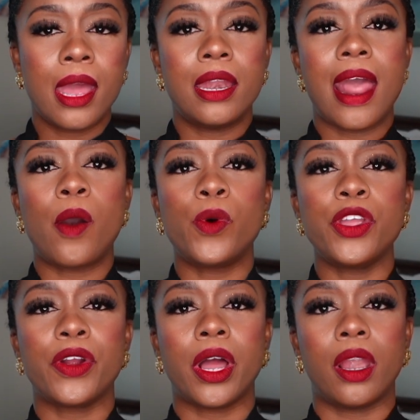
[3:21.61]
Now when
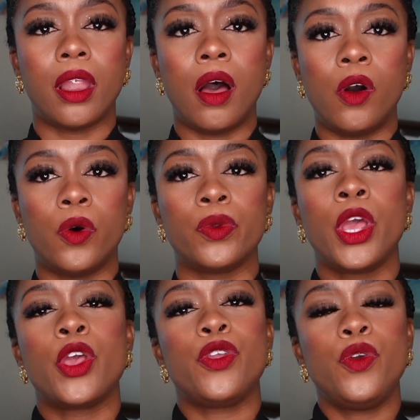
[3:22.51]
you're alone,
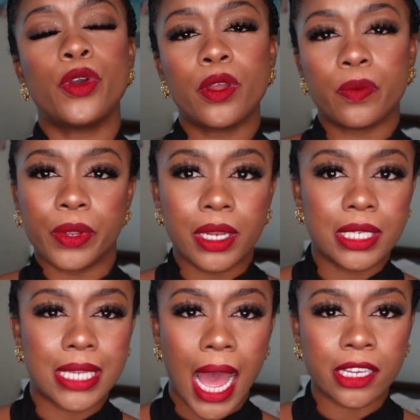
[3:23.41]
you can
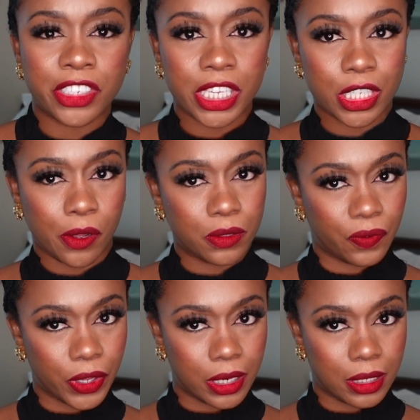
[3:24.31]
really digest those
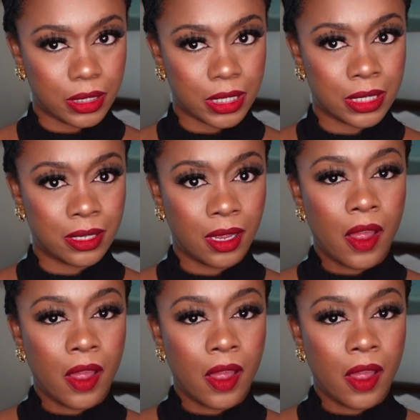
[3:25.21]
feelings.